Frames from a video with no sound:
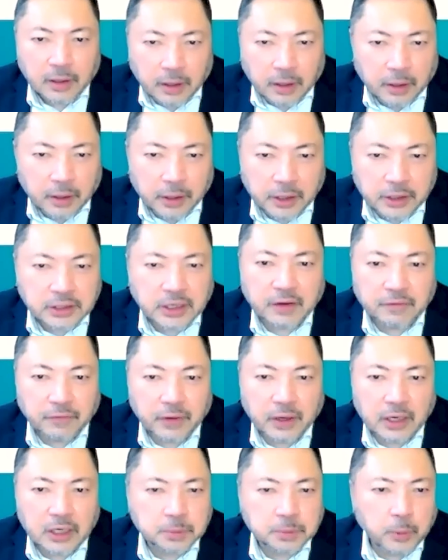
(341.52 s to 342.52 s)
This
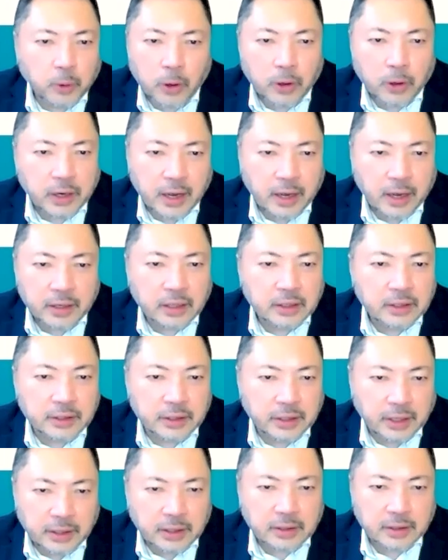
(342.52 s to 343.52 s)
evening is more than a
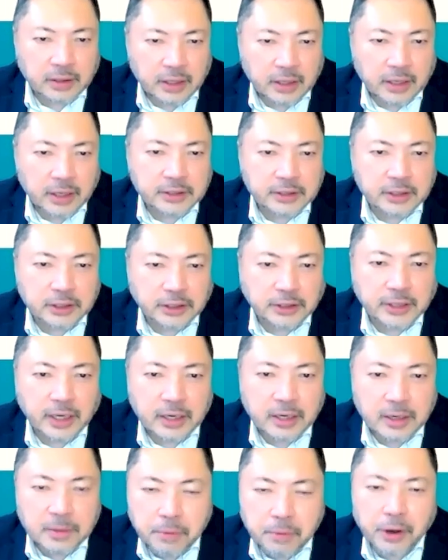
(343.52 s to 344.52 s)
dinner. It is a
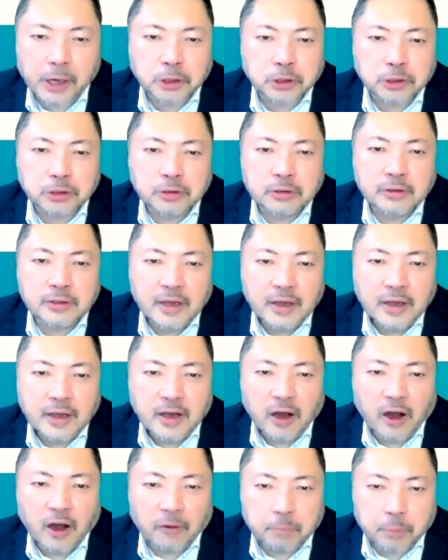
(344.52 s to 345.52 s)
celebration
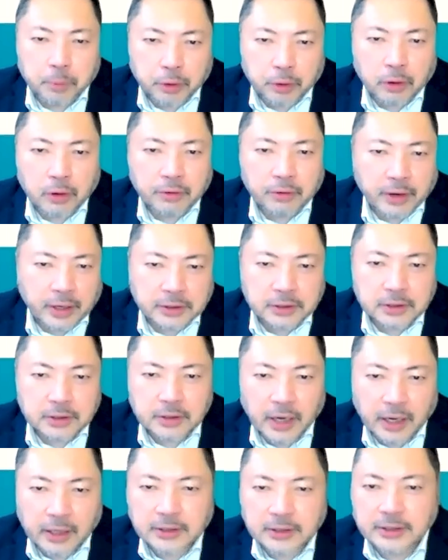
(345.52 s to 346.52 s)
of progress
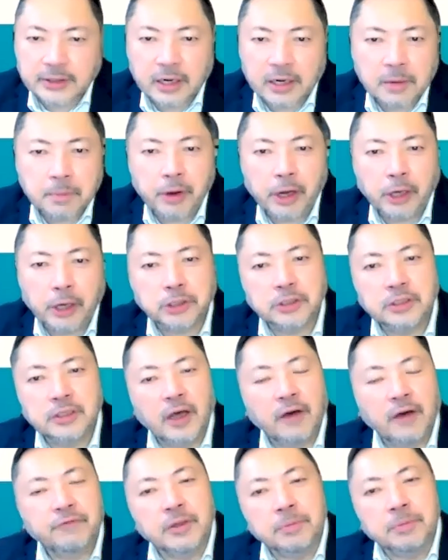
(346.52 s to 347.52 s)
and celebration
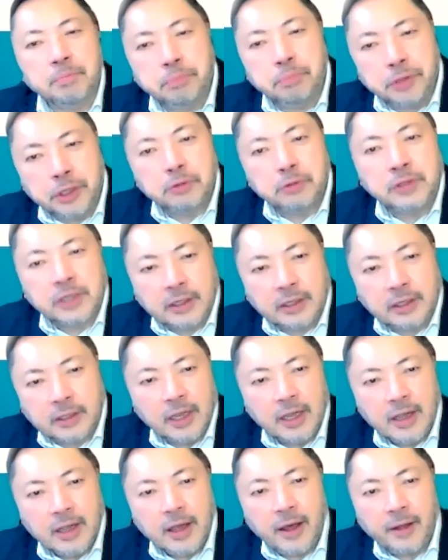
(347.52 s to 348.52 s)
of the beauty
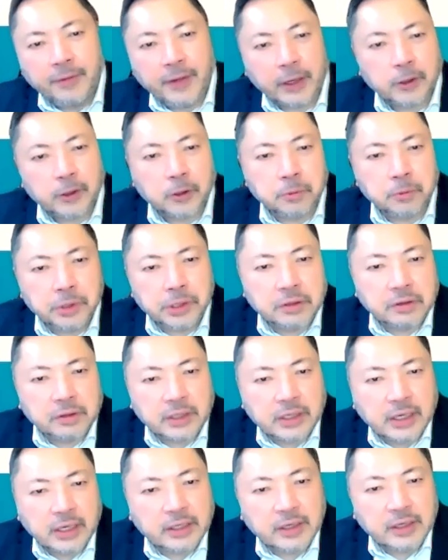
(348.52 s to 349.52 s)
that
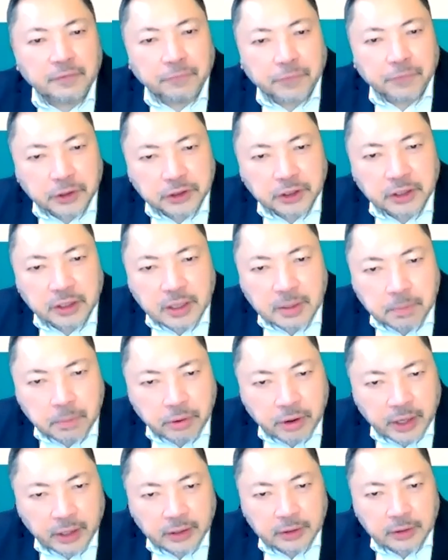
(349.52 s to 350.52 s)
community and diversity
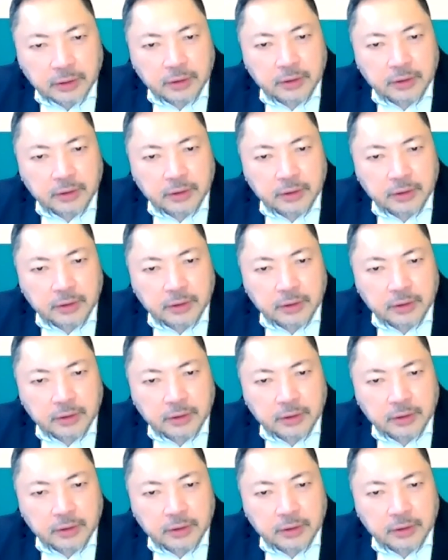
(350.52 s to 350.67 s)
bring.